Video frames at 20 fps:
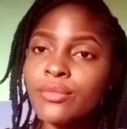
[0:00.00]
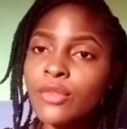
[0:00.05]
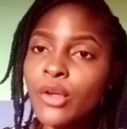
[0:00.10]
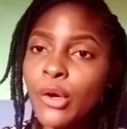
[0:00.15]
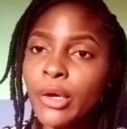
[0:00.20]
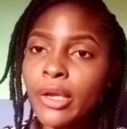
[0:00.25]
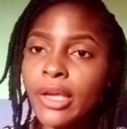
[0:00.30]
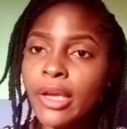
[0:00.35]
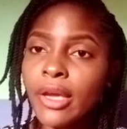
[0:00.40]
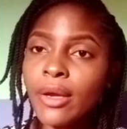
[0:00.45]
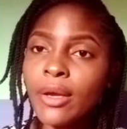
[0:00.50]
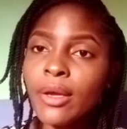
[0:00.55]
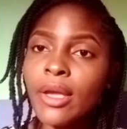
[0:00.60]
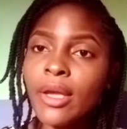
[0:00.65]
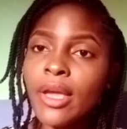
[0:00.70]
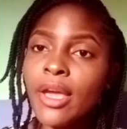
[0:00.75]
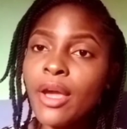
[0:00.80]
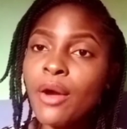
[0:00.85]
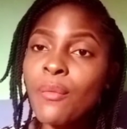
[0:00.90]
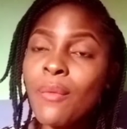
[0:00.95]
Okay,
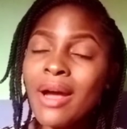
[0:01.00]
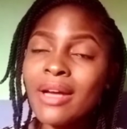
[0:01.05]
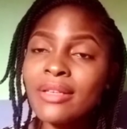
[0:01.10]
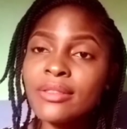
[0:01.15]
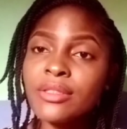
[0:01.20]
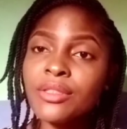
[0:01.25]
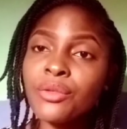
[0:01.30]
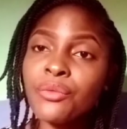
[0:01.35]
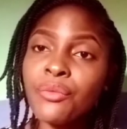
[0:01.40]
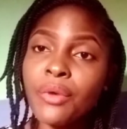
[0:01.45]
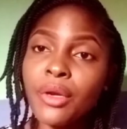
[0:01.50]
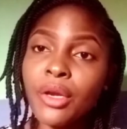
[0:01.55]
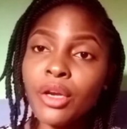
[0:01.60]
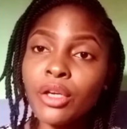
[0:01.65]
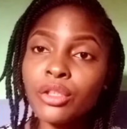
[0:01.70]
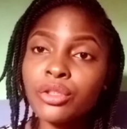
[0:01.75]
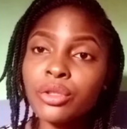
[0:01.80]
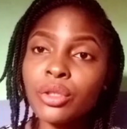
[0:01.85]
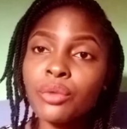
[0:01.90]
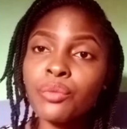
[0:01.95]
earwax
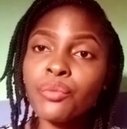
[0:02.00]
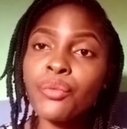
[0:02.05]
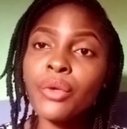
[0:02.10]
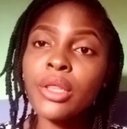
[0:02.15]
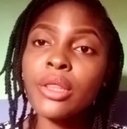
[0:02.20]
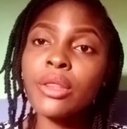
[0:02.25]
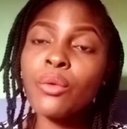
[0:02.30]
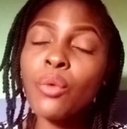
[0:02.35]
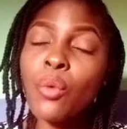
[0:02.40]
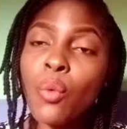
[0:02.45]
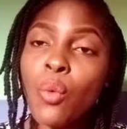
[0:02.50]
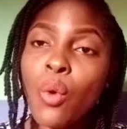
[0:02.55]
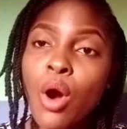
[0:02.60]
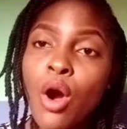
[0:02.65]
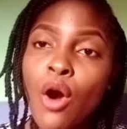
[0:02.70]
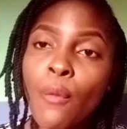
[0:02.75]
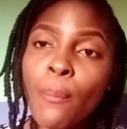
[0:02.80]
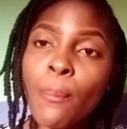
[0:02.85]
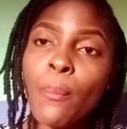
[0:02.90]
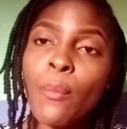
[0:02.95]
irrigation with
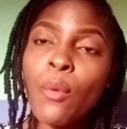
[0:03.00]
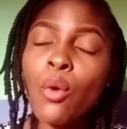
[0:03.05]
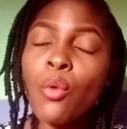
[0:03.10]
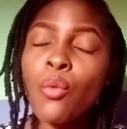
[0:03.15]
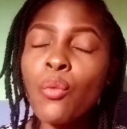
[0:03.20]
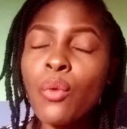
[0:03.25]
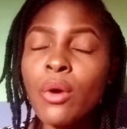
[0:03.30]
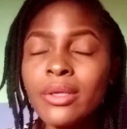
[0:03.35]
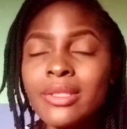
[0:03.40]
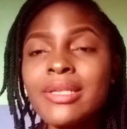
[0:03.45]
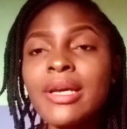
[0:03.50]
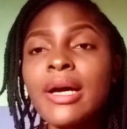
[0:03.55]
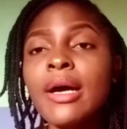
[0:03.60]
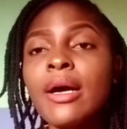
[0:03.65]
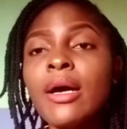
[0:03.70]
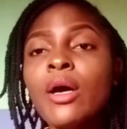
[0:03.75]
warm water.